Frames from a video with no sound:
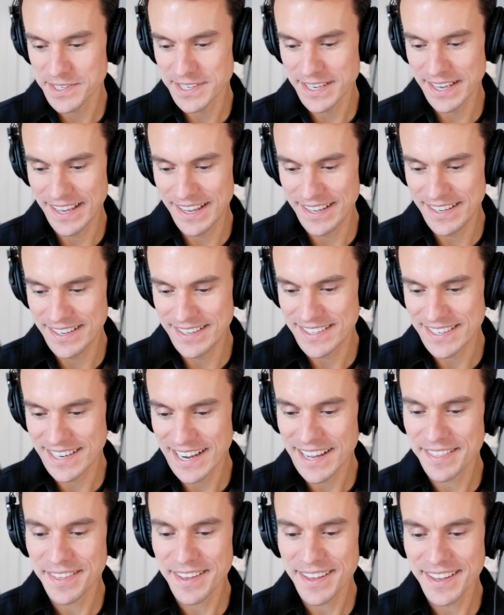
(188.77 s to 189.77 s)
And I
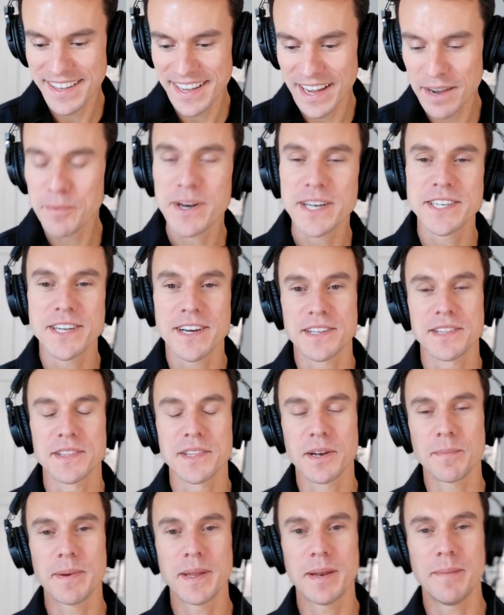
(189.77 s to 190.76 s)
think I want to talk a
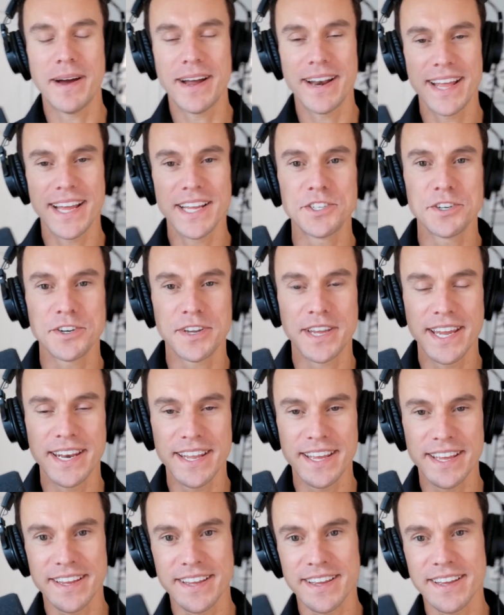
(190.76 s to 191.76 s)
little bit about
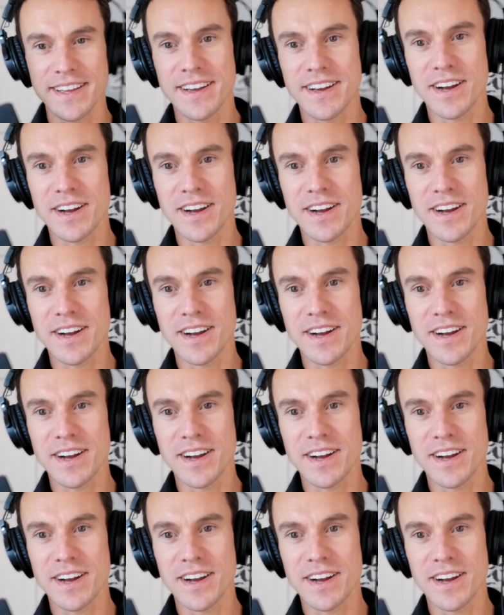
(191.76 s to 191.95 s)
educating